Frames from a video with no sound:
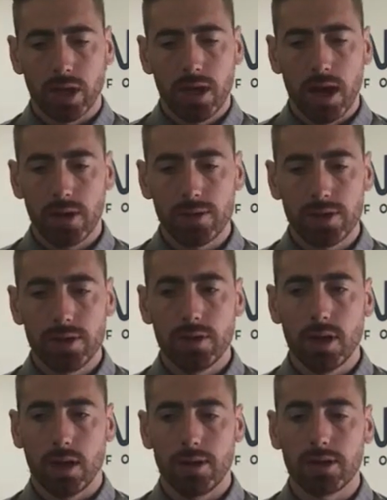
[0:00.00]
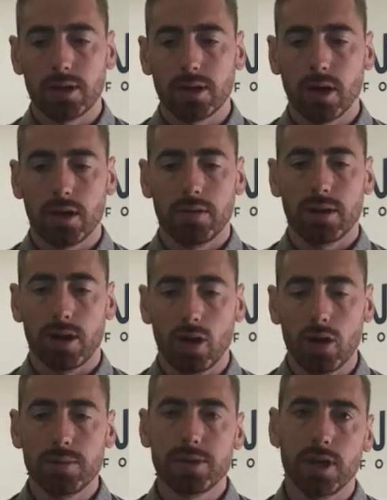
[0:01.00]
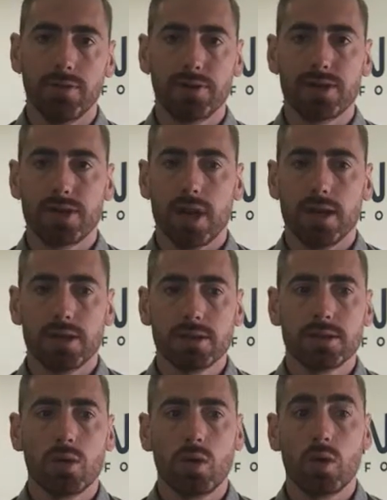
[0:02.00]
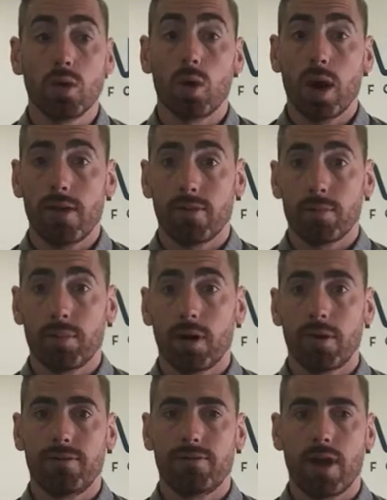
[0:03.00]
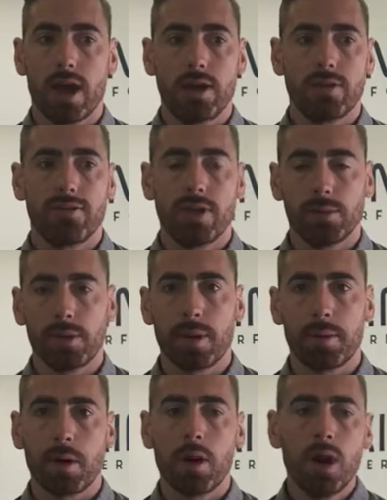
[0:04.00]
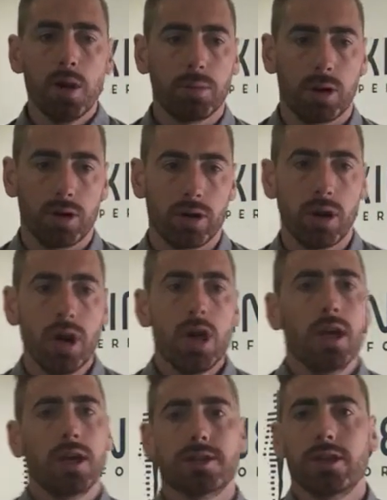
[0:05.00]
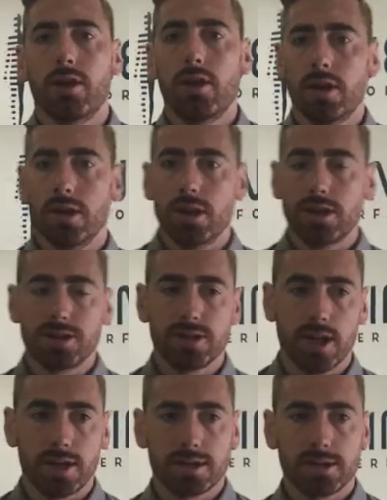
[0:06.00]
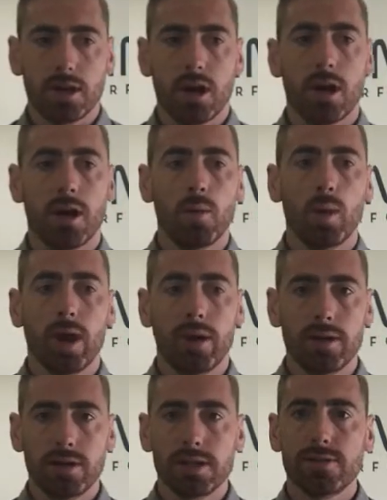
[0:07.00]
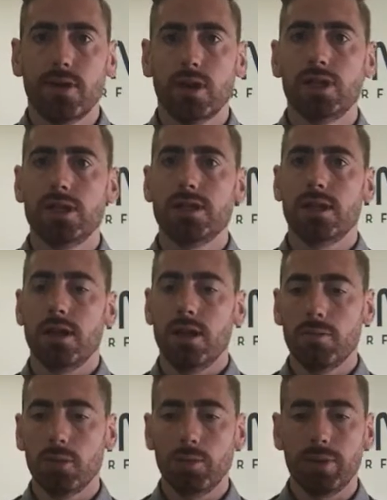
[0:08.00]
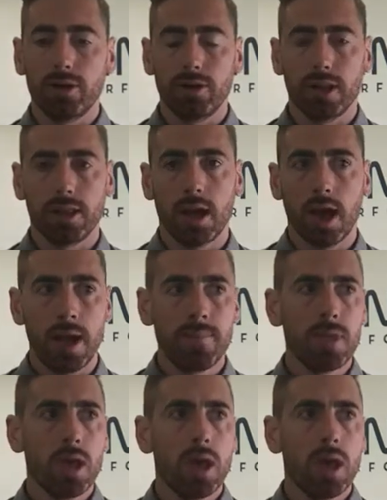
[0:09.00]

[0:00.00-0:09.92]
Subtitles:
how you can kind of at home self-assess or have a friend or family member, partner, etc. assess where your dysfunctions in hip mobility lie.